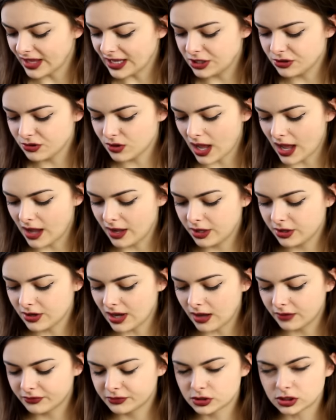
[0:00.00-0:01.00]
that you ha you
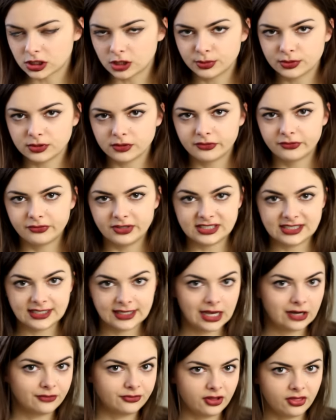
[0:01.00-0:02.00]
have trouble
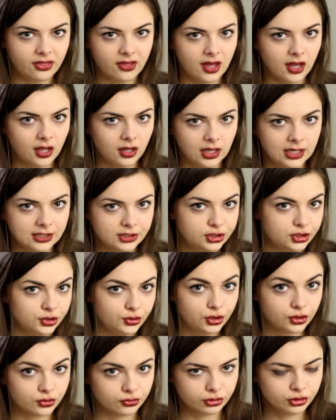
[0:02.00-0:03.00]
fitting everything into
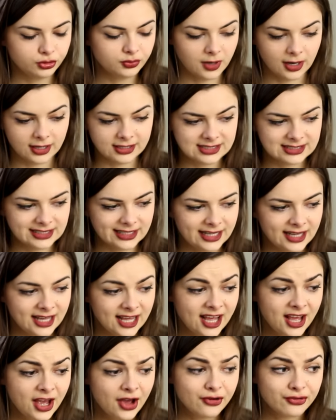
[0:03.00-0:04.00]
your room nicely.
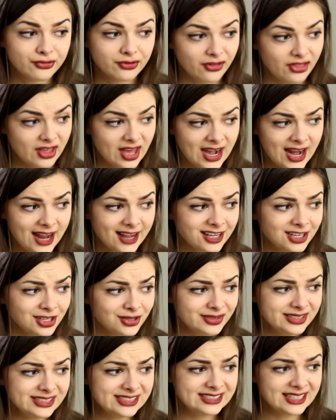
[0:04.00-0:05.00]
For that, I can
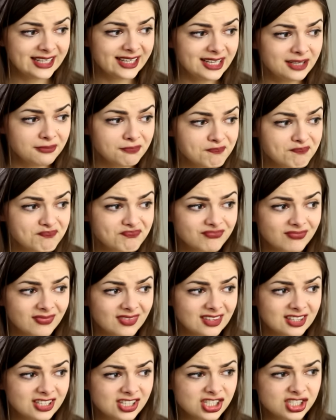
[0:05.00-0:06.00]
only say
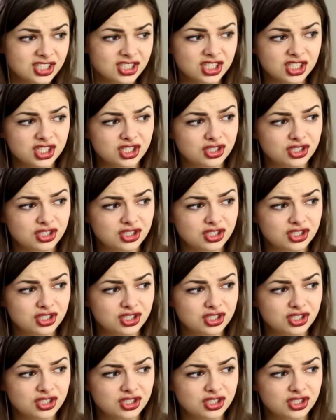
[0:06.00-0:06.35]
just